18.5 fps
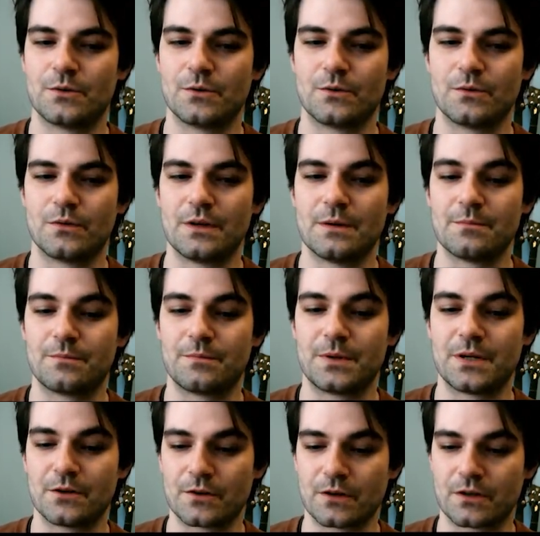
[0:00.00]

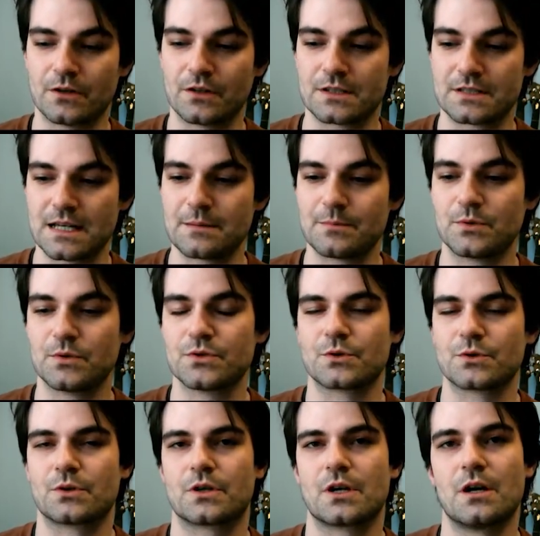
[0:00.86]
empirical
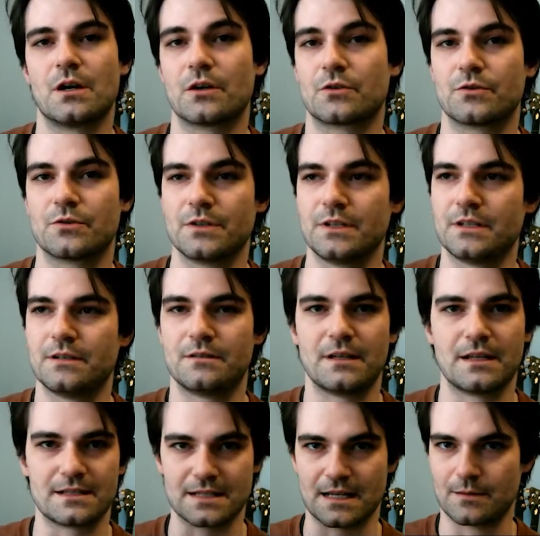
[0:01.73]
examples or concrete
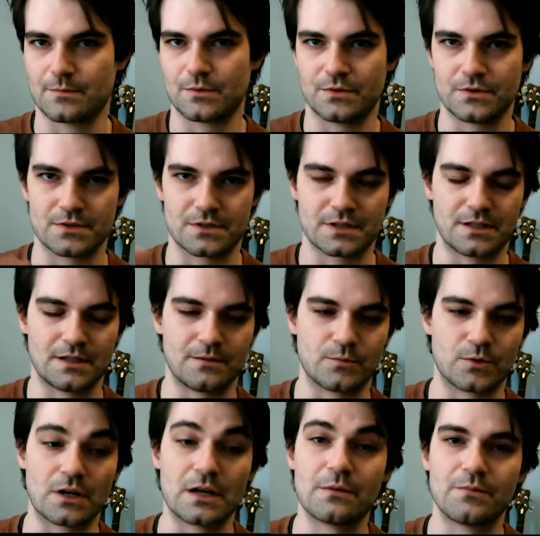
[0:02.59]
examples
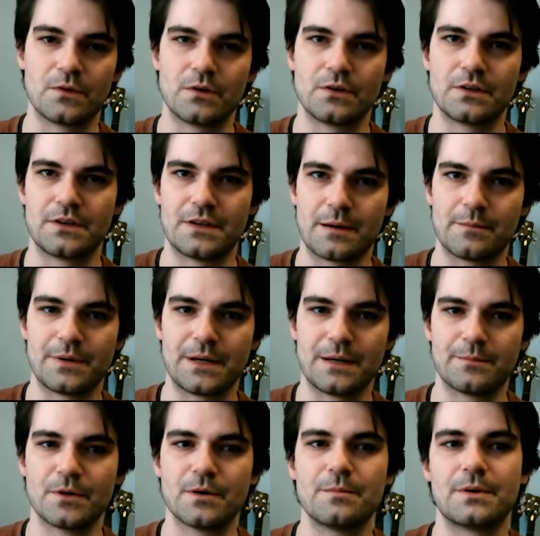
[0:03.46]
were helpful in that
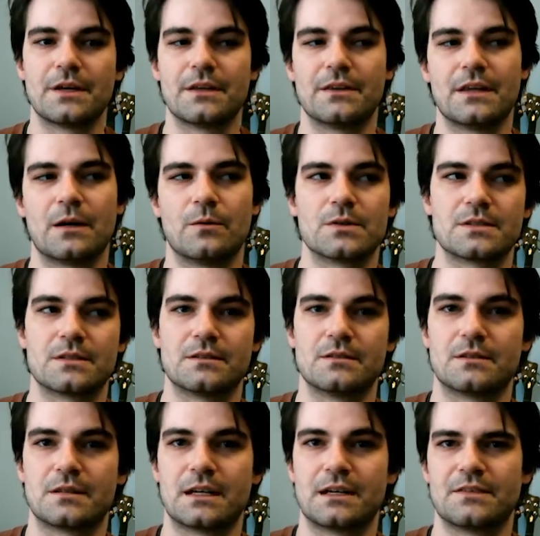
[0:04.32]
paper, but that
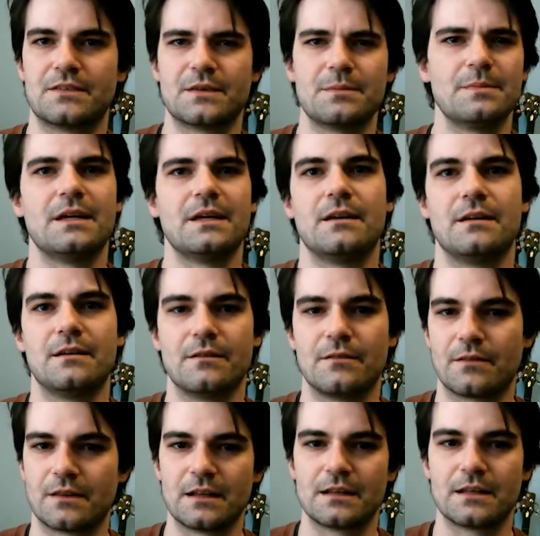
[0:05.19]
wasn't kind of the
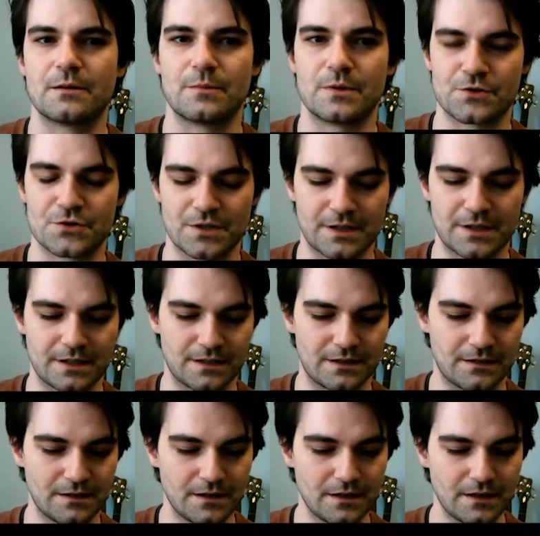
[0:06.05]
main thing that we were trying
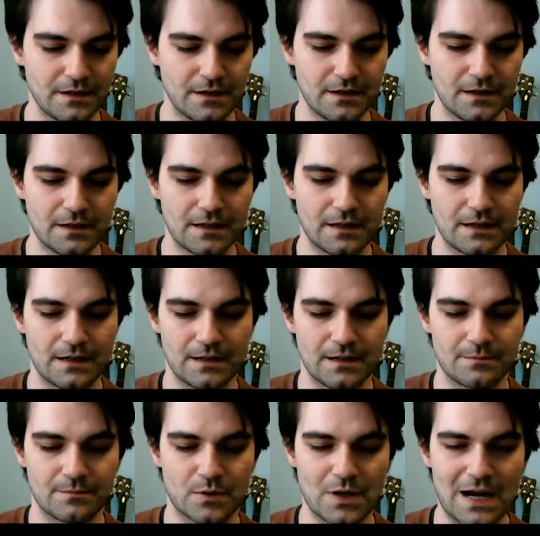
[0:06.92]
to
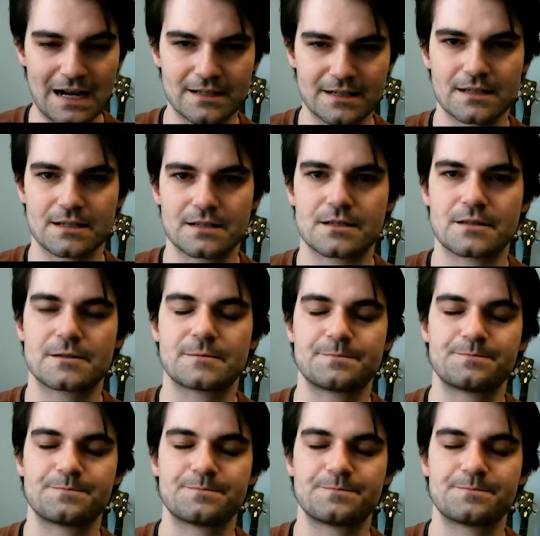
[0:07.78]
practice